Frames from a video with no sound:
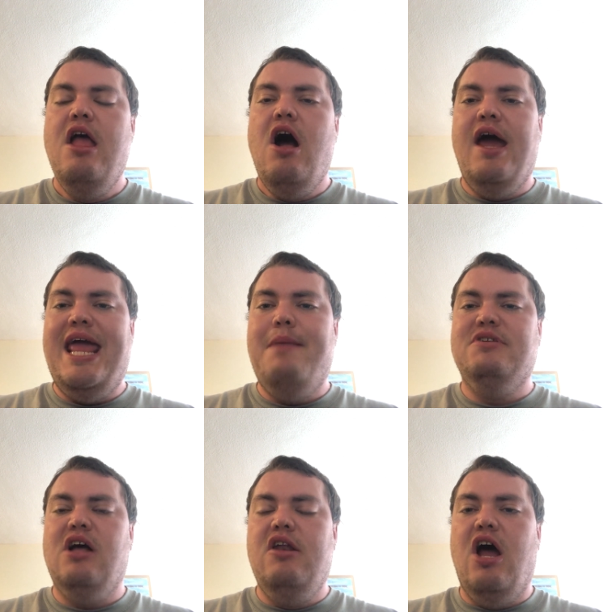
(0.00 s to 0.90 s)
on
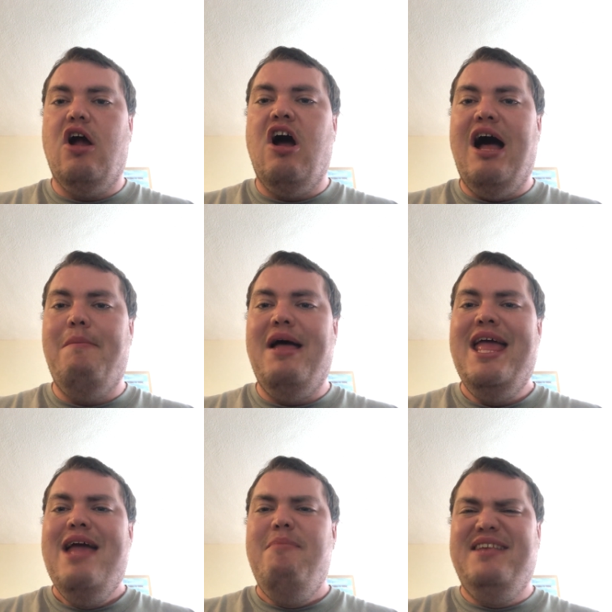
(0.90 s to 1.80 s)
Amazon.com,
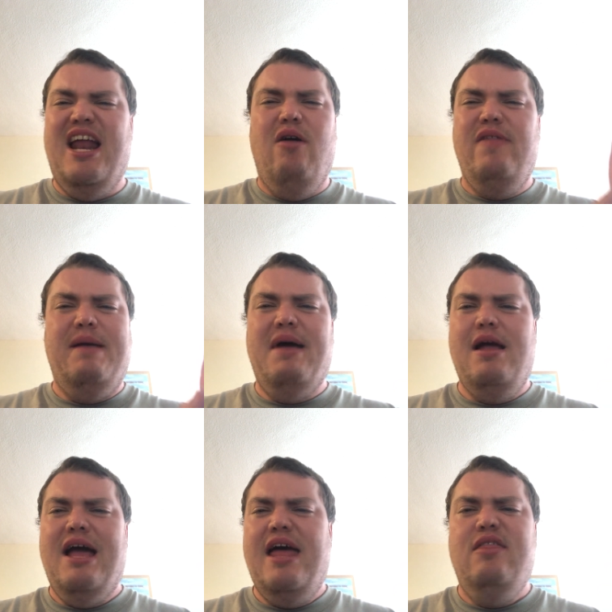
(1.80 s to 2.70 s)
because I don't think my,
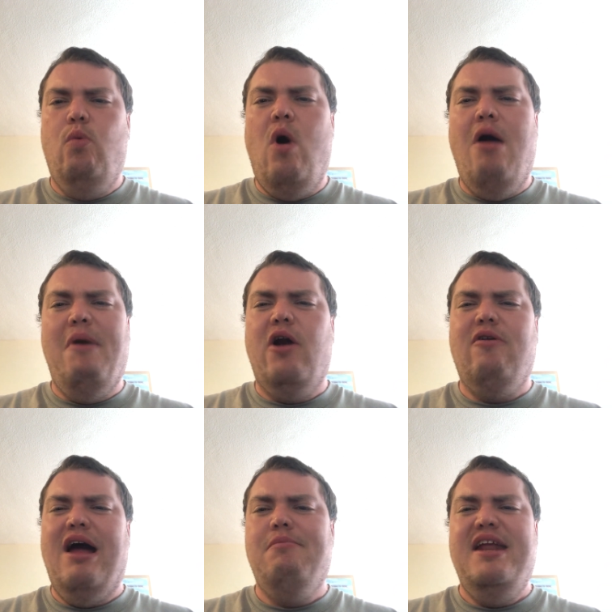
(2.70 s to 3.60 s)
the Walmart
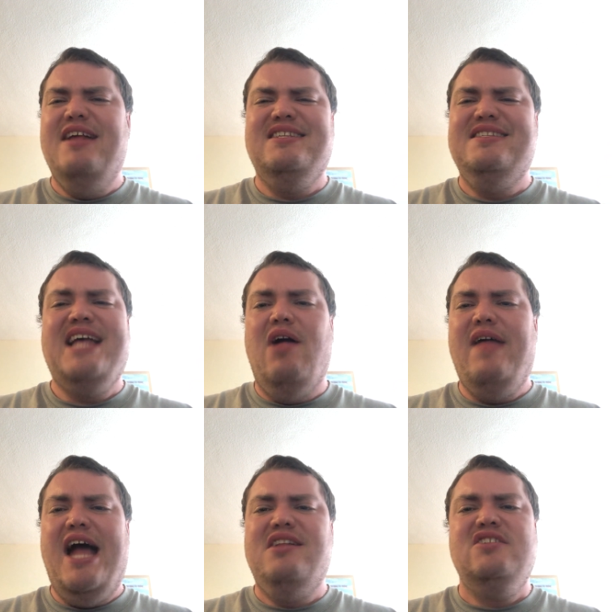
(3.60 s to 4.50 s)
around me doesn't sell
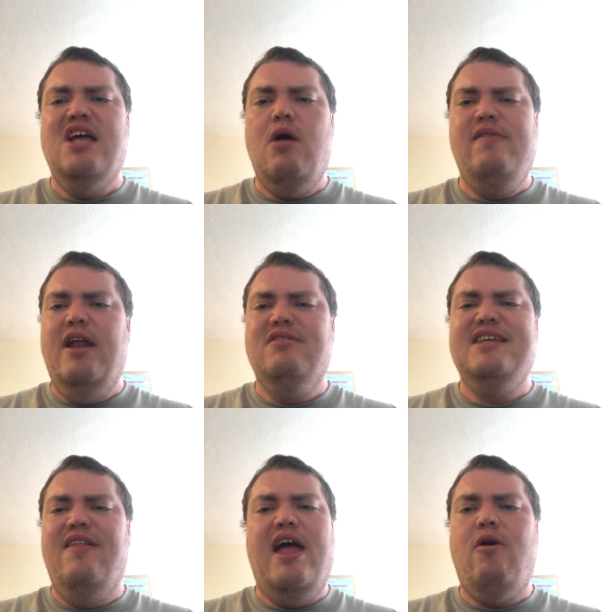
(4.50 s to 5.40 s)
that, so they don't
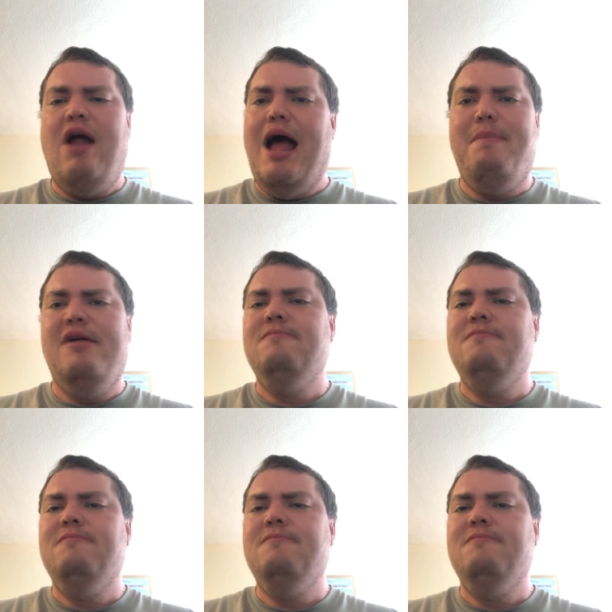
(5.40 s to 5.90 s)
sell that crap.